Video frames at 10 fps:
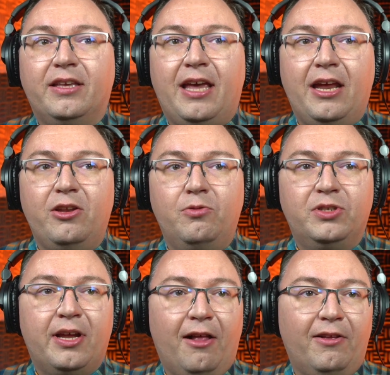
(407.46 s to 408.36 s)
Can you
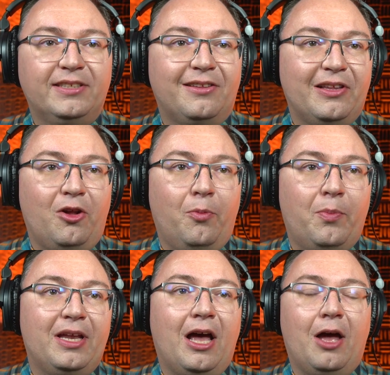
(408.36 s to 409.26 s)
tell us a little
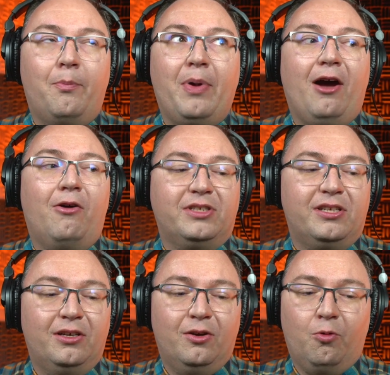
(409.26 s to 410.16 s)
bit
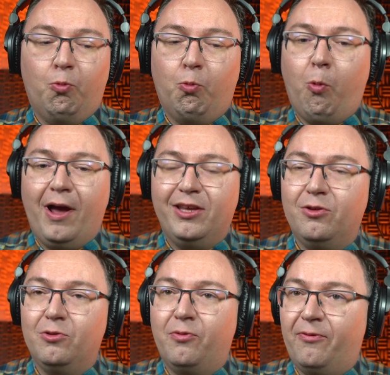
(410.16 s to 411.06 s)
about what
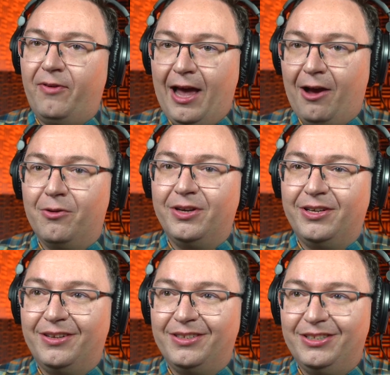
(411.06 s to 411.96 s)
you
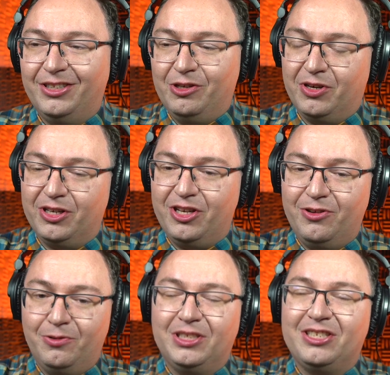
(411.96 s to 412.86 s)
found you could
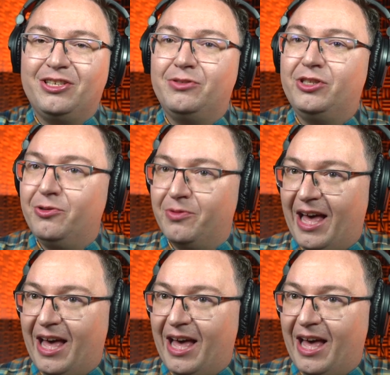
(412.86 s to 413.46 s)
use to do